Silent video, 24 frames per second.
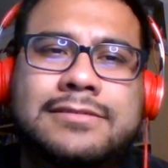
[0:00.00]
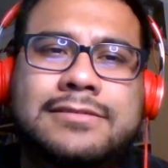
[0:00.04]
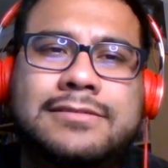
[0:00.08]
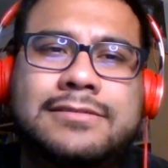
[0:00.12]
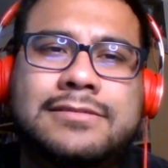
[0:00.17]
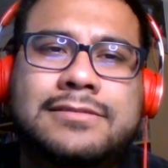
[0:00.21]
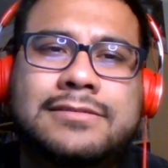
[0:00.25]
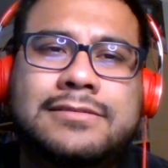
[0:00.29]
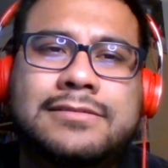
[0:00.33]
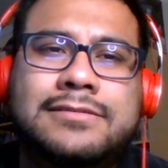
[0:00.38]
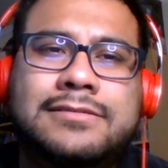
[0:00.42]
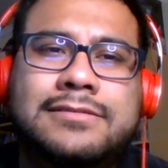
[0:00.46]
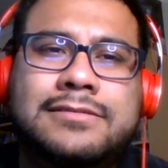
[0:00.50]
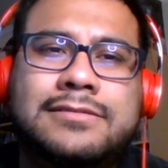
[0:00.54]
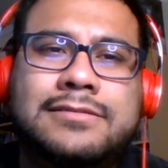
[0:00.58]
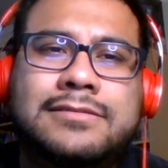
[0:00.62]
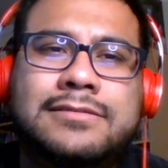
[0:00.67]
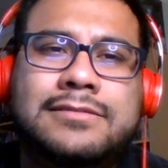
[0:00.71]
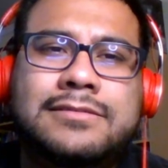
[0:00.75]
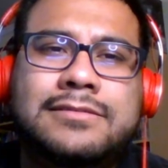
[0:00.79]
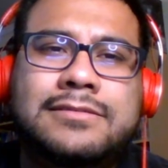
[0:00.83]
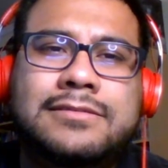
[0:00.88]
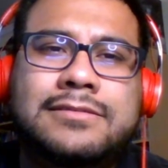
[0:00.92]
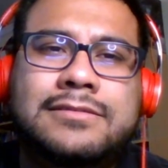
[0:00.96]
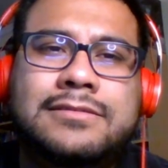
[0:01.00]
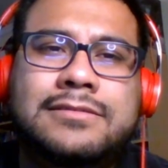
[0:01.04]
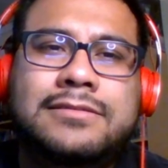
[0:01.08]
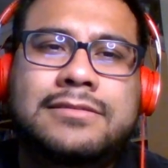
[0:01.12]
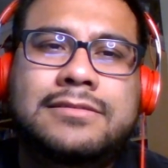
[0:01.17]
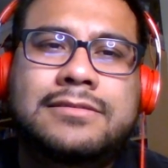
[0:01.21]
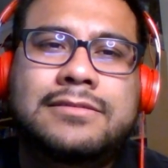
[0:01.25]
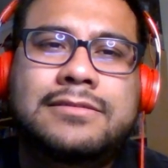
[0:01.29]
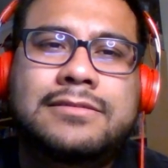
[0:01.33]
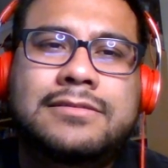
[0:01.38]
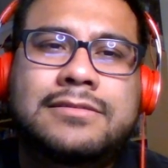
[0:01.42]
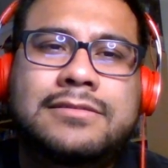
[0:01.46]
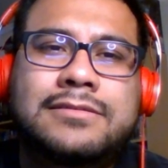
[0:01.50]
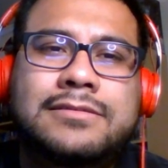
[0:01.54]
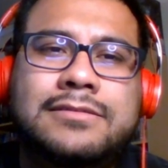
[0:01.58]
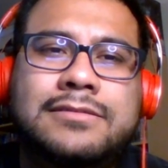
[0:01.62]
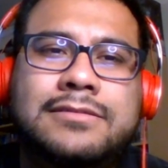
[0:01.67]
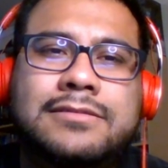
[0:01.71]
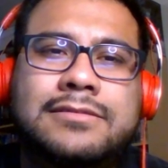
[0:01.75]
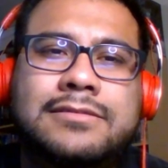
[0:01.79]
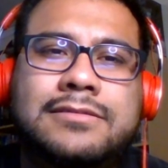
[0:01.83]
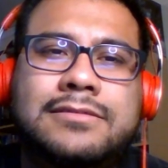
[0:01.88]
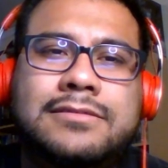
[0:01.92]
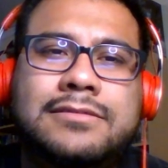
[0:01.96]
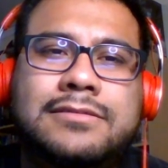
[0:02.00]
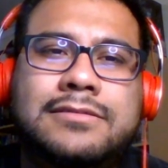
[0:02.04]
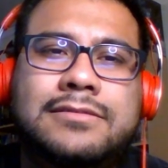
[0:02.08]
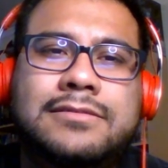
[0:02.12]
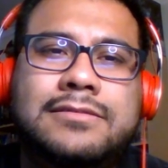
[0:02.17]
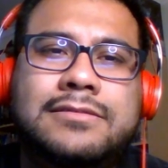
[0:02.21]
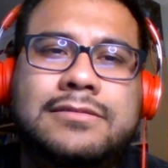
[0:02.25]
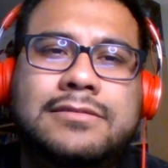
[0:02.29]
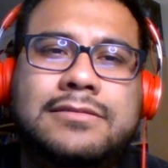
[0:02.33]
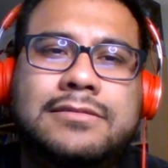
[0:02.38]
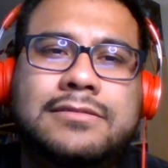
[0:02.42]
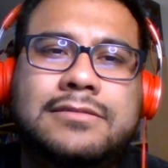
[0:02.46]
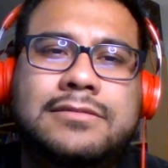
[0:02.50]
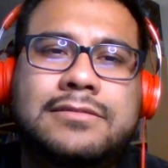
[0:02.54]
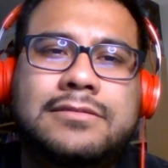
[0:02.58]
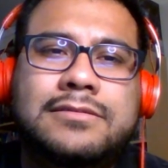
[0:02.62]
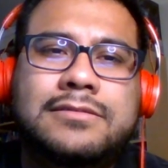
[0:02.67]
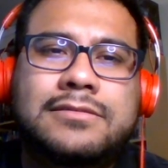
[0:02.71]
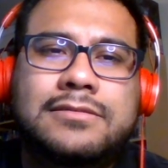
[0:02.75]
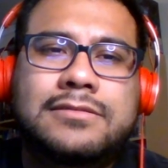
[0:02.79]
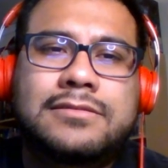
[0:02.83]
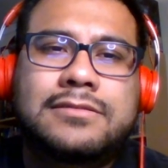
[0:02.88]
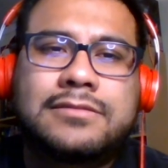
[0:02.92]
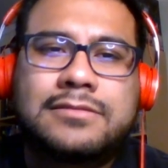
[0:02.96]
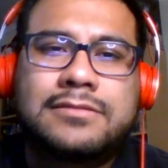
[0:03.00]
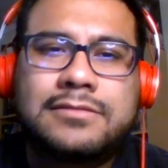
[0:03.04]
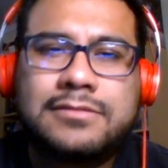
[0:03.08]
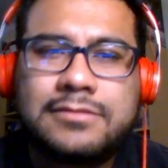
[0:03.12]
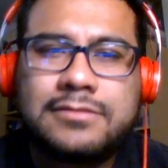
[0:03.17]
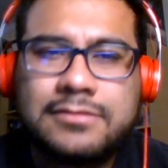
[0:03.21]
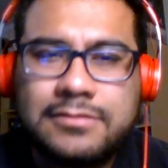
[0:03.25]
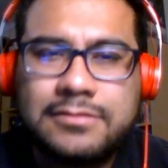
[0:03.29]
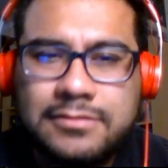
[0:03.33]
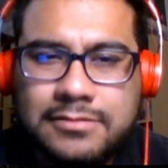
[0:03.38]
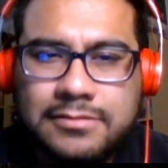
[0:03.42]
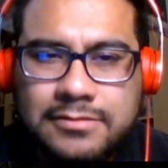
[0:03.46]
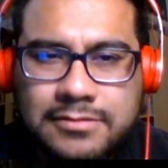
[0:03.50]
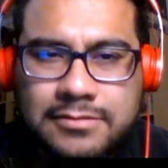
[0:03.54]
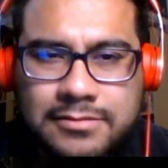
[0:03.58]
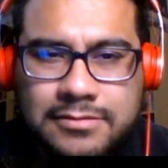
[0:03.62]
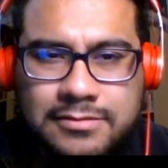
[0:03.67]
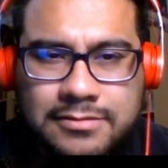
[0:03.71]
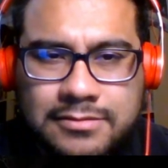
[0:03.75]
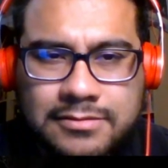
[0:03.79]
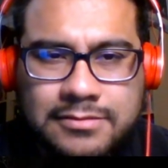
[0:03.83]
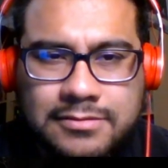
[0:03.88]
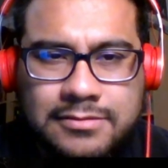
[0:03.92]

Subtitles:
Nothing is said.